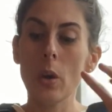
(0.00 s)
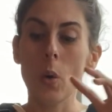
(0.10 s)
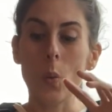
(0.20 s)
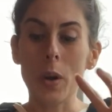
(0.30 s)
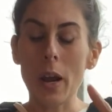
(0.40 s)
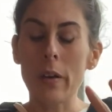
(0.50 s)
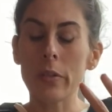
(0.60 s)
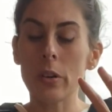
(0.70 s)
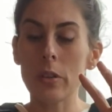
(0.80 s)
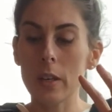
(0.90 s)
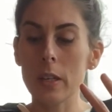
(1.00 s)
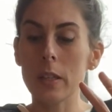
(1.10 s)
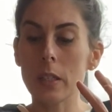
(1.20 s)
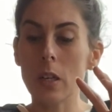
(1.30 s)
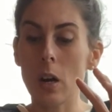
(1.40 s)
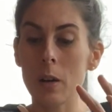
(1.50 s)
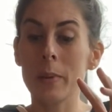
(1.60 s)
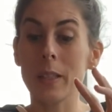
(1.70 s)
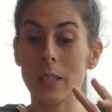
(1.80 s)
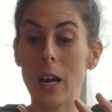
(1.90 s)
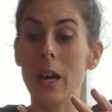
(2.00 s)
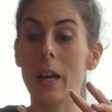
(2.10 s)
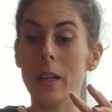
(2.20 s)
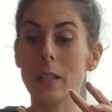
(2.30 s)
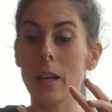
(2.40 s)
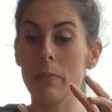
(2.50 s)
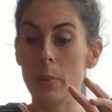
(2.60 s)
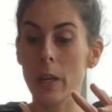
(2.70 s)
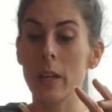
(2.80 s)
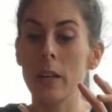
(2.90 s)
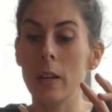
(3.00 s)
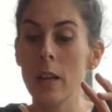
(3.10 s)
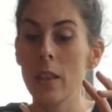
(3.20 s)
whatever these karmic ties have been